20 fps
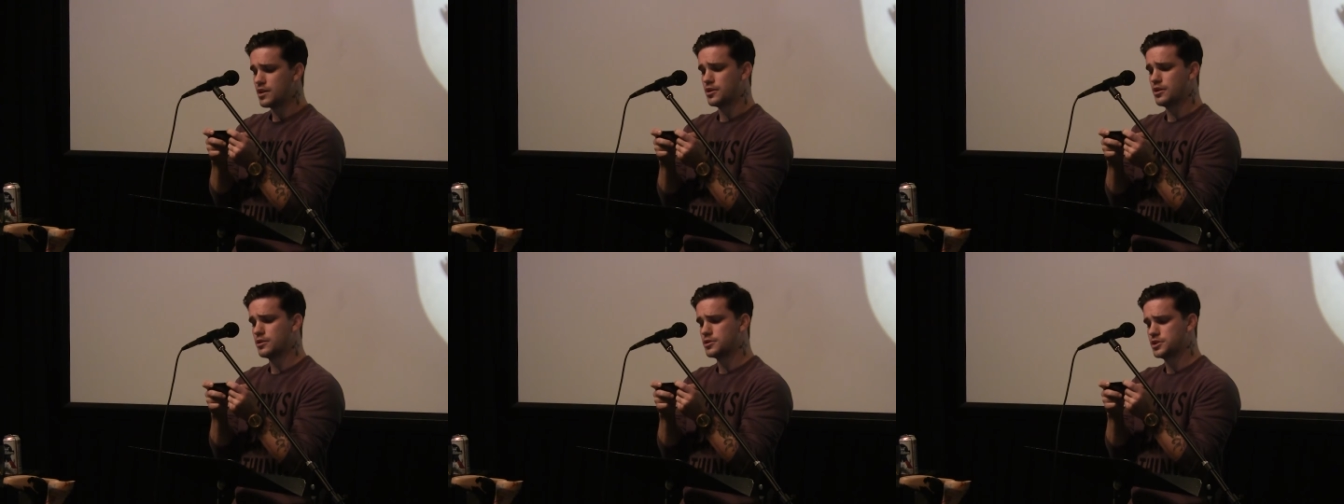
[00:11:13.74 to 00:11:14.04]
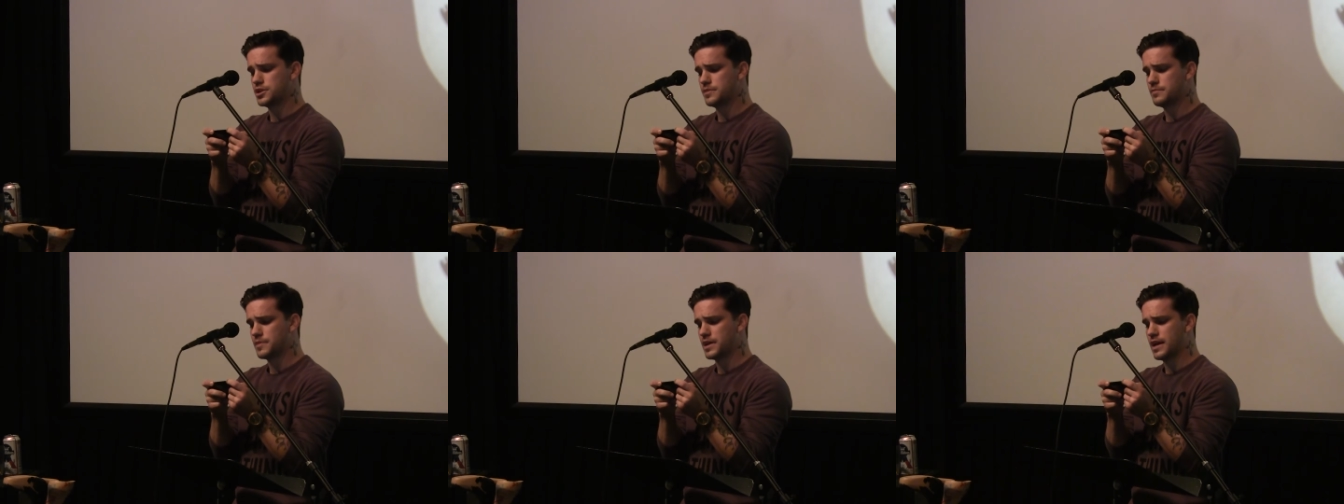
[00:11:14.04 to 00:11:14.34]
Young
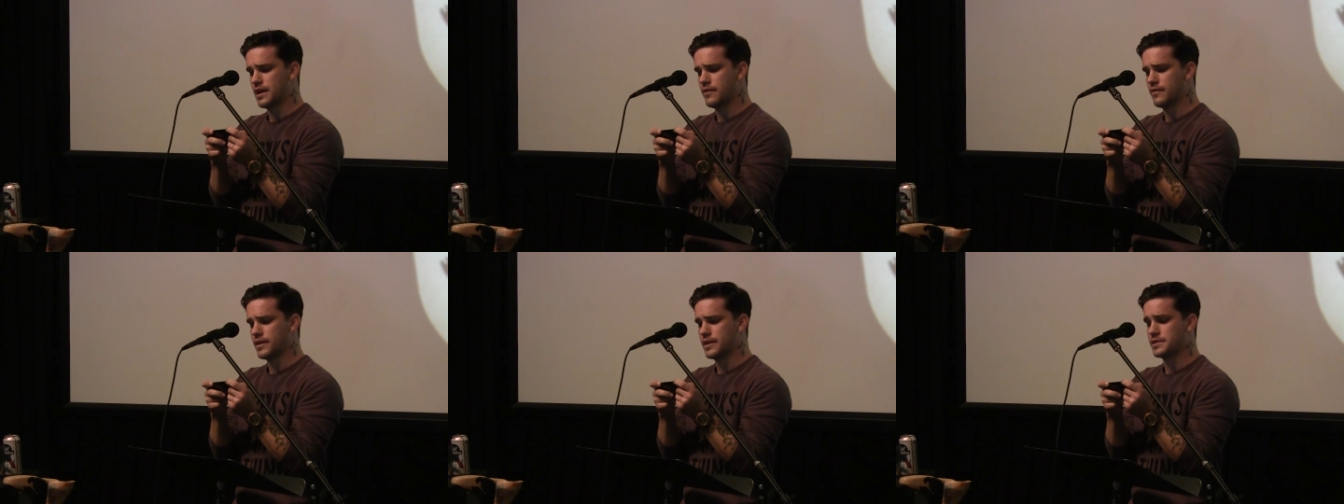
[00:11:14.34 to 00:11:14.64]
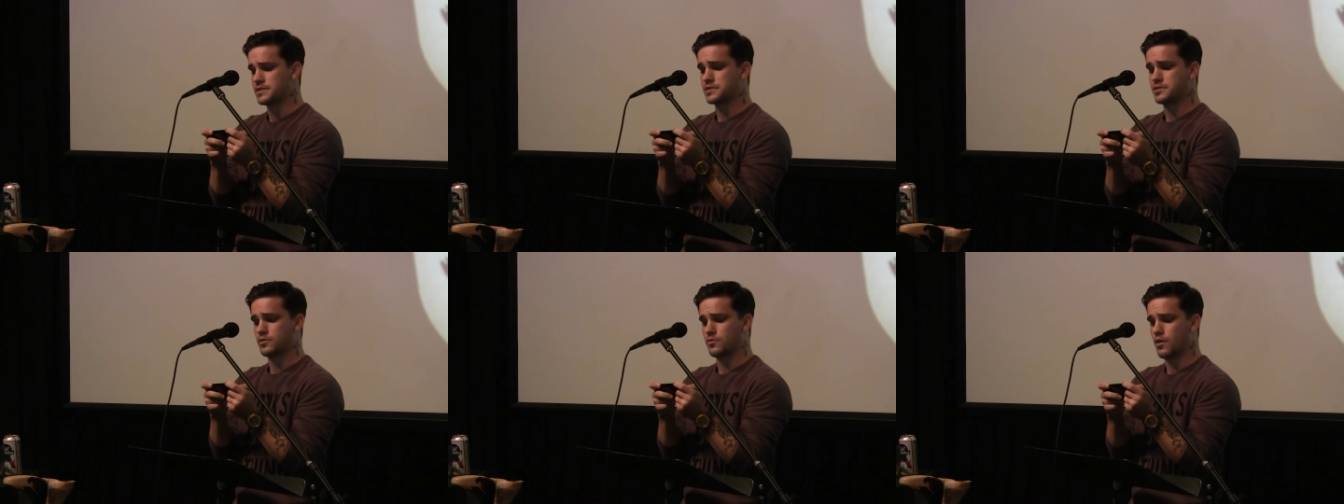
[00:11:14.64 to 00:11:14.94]
Jim
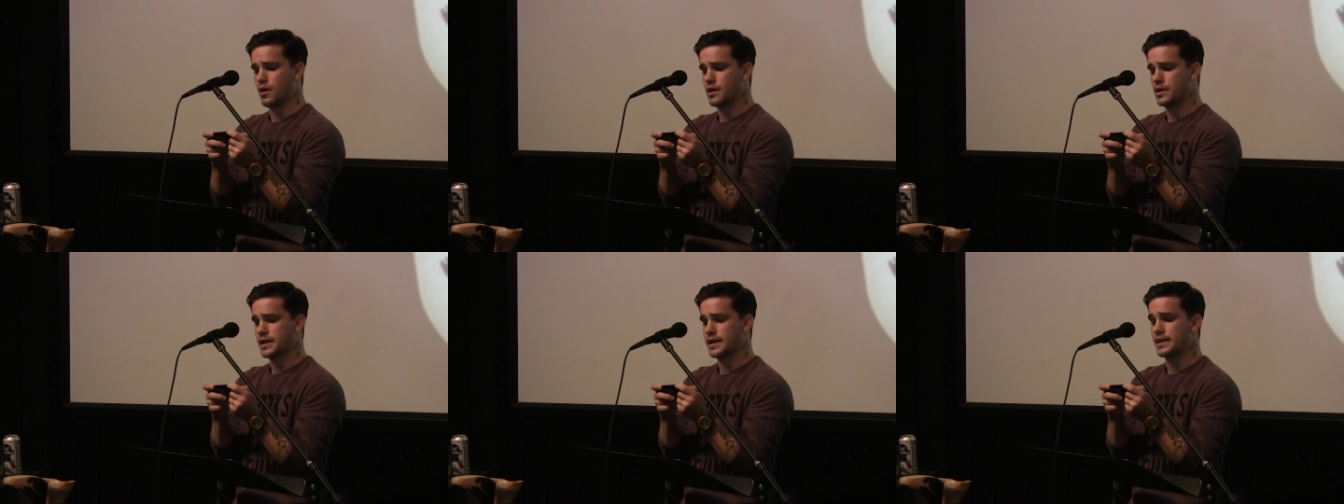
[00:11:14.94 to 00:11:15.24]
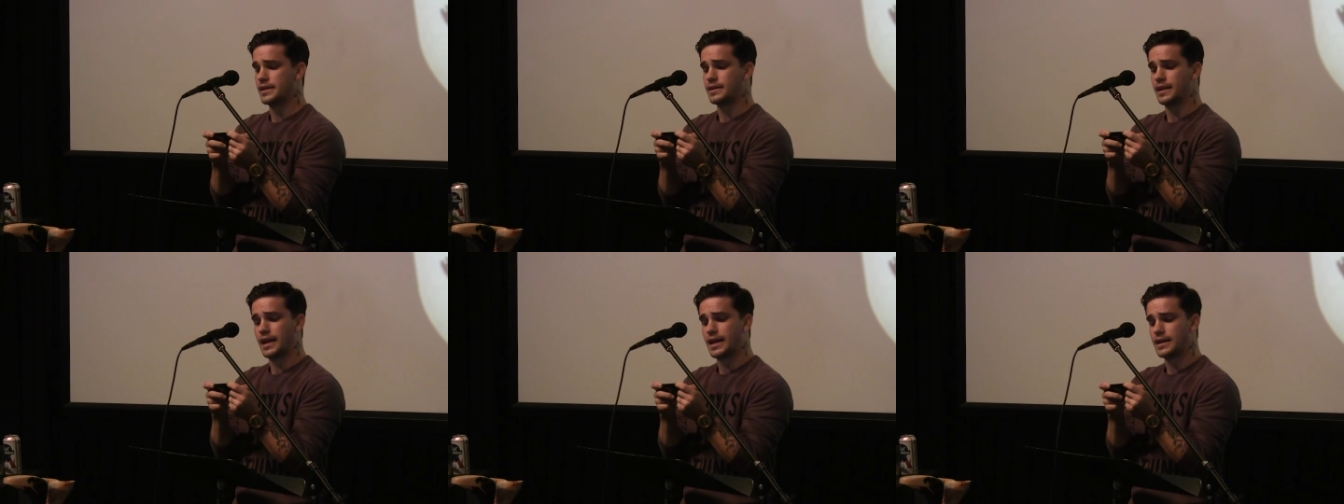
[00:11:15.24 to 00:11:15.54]
Carrey is scrawny
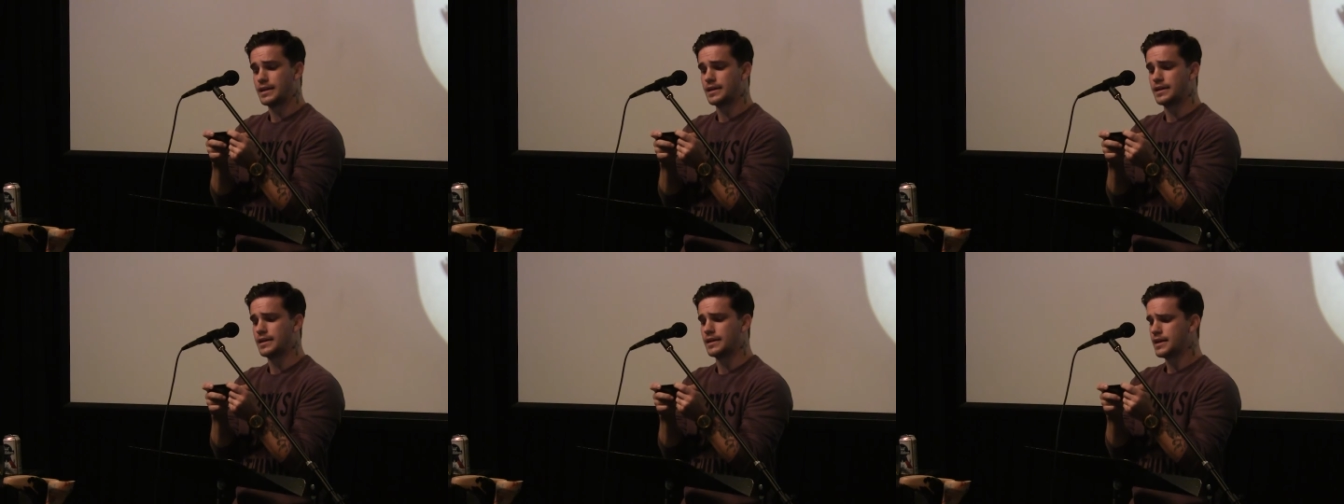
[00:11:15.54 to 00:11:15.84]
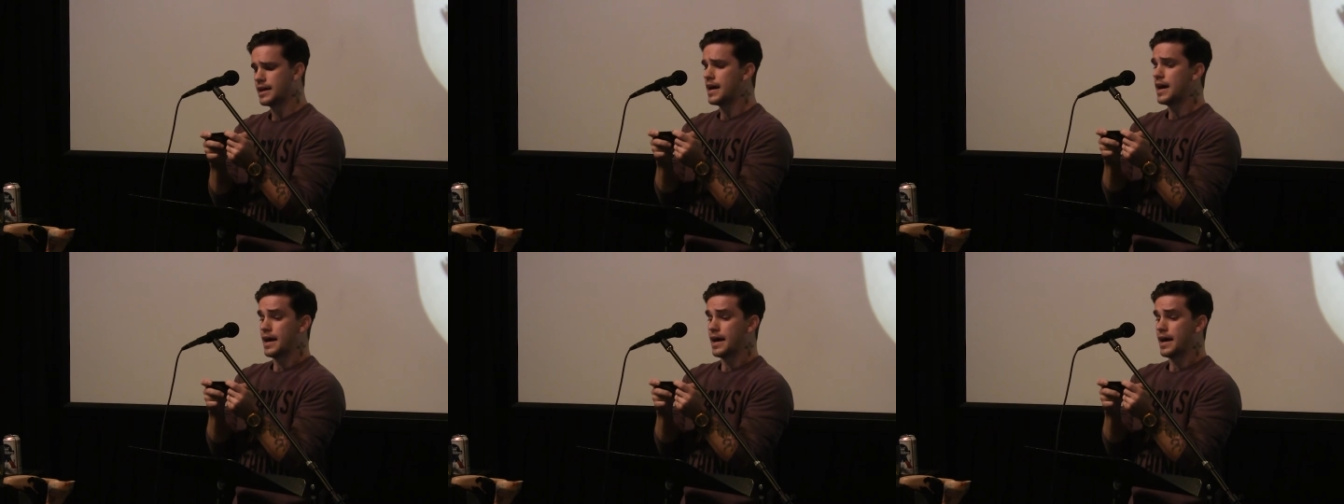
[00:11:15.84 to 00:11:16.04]
and lanky